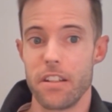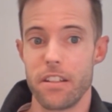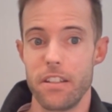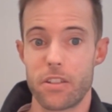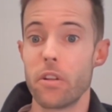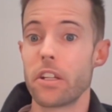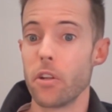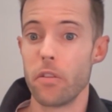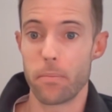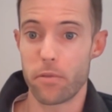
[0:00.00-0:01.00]
is only going
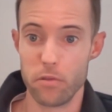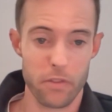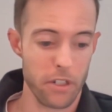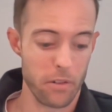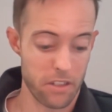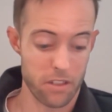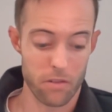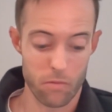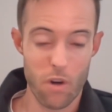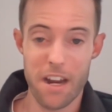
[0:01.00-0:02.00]
to improve. It's
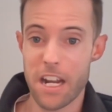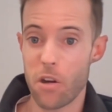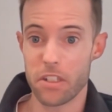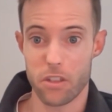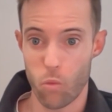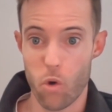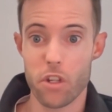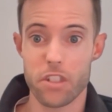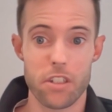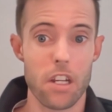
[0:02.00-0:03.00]
right now it's the
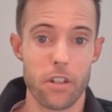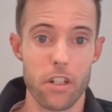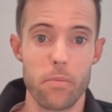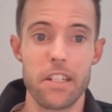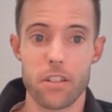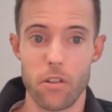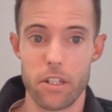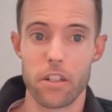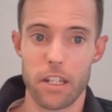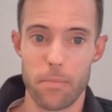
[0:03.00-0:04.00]
worst it's ever going to be. It's only
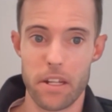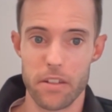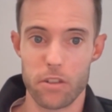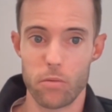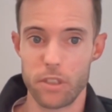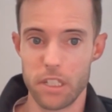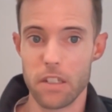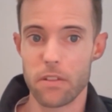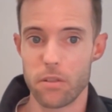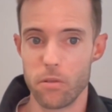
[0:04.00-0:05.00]
going to get better. So we'll
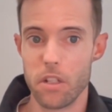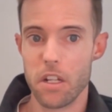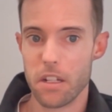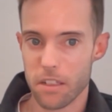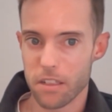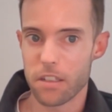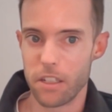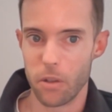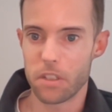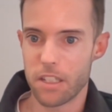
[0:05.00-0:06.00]
need to,
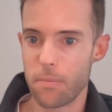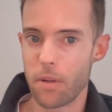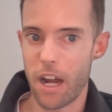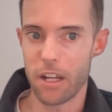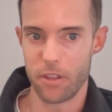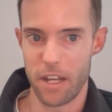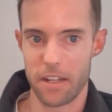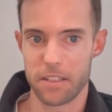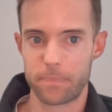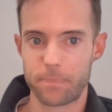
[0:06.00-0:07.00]
keep an eye on
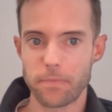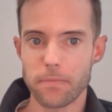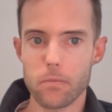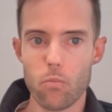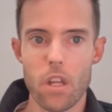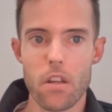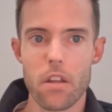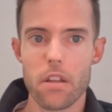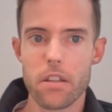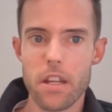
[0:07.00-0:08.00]
that.
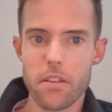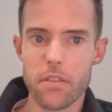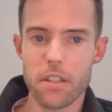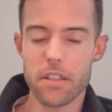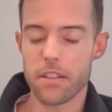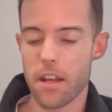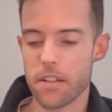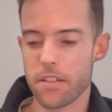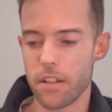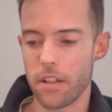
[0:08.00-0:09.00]
The other thing is
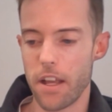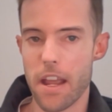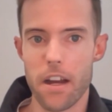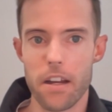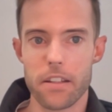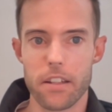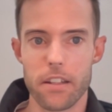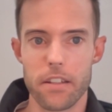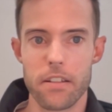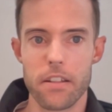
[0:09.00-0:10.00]
that AI
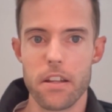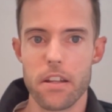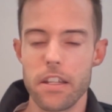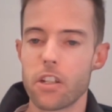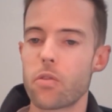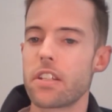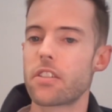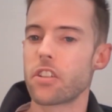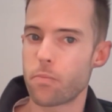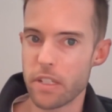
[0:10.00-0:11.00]
can increase
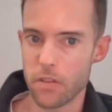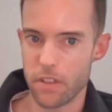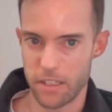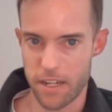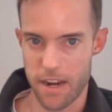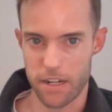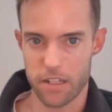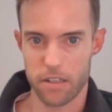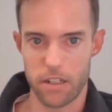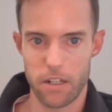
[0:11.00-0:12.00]
the speed of an attack
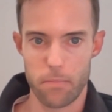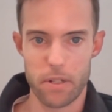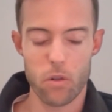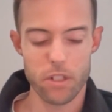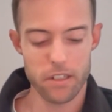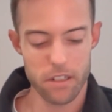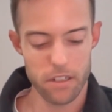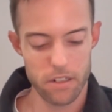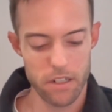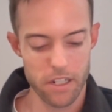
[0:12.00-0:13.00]
because it
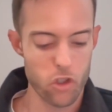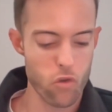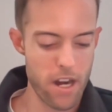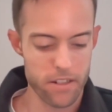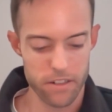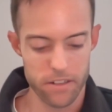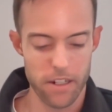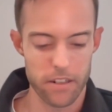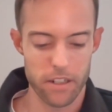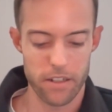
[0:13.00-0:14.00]
can extract
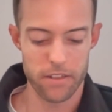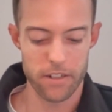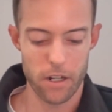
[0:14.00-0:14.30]
and